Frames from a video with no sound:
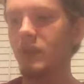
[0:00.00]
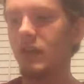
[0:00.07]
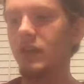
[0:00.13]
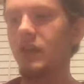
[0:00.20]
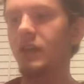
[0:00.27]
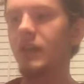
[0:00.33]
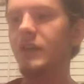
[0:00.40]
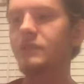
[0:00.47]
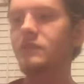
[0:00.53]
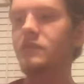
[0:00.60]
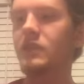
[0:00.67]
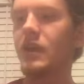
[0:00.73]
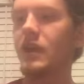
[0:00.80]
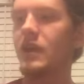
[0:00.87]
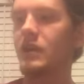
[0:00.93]
And then after
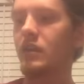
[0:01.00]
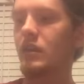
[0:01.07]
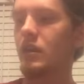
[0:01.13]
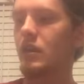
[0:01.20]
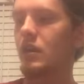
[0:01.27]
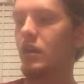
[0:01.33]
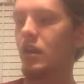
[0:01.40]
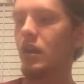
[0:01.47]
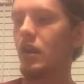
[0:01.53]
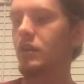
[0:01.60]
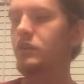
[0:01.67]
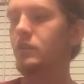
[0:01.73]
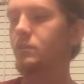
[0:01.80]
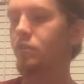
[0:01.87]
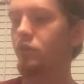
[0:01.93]
that,
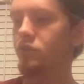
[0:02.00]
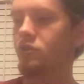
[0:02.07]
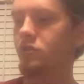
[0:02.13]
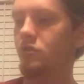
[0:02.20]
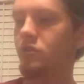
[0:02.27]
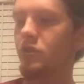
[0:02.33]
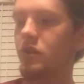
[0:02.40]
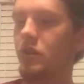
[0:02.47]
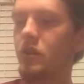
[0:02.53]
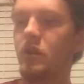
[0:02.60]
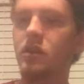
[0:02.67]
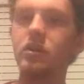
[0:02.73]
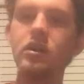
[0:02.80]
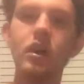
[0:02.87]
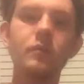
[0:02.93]
the Butcher
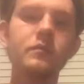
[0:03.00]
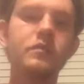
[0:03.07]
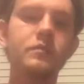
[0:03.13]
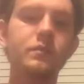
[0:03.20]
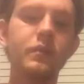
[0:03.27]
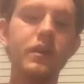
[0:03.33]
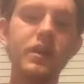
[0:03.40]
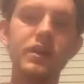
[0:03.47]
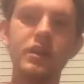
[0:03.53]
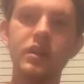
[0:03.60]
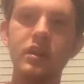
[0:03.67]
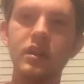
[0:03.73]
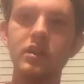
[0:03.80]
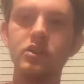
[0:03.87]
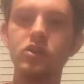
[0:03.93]
comes in
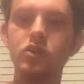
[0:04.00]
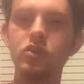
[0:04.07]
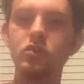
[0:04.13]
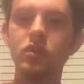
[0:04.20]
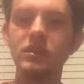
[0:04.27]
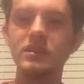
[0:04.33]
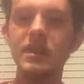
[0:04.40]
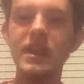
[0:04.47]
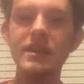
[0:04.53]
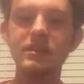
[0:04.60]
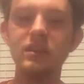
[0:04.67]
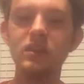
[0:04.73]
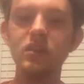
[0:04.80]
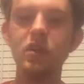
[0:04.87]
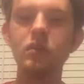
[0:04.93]
to
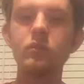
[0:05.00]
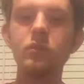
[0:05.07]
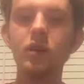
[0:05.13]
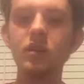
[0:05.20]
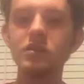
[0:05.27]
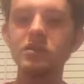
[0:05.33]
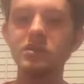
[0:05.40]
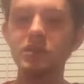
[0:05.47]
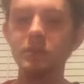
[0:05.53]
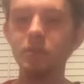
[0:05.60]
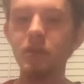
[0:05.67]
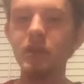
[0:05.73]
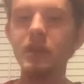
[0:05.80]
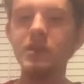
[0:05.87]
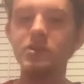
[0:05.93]
attack the Young Bucks. The
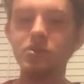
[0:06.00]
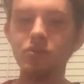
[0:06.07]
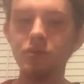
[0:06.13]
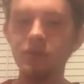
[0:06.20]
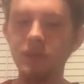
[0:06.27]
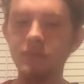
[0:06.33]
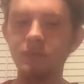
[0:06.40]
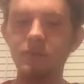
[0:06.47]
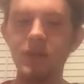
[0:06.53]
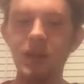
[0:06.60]
Blade join.